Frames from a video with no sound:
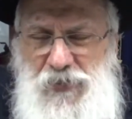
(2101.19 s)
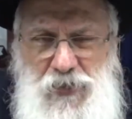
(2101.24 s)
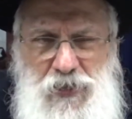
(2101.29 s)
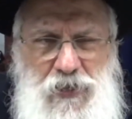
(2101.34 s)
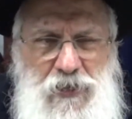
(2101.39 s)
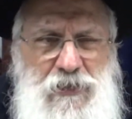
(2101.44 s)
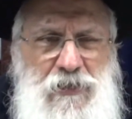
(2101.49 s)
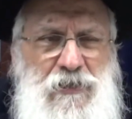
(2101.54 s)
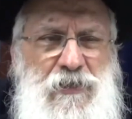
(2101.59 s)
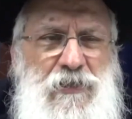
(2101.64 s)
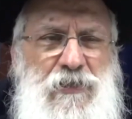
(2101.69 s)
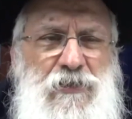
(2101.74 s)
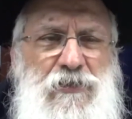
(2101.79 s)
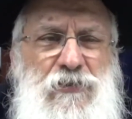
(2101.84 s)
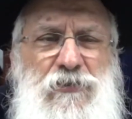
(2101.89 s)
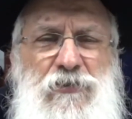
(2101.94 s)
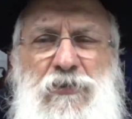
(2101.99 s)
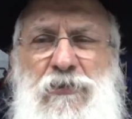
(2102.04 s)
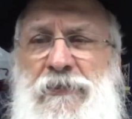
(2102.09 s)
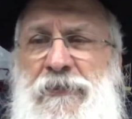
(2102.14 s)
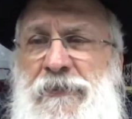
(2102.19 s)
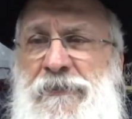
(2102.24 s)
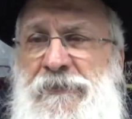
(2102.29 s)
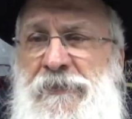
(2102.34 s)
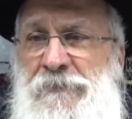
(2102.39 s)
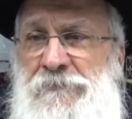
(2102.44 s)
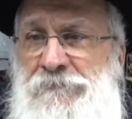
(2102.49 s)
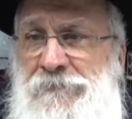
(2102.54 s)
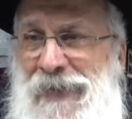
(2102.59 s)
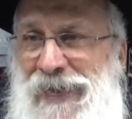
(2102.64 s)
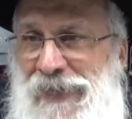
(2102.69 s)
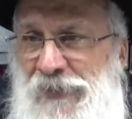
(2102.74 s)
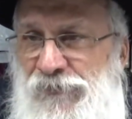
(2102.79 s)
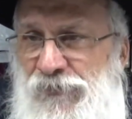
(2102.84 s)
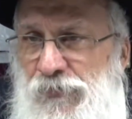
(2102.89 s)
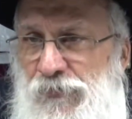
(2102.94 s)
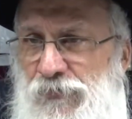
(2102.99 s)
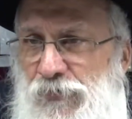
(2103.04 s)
oh, look at the mazel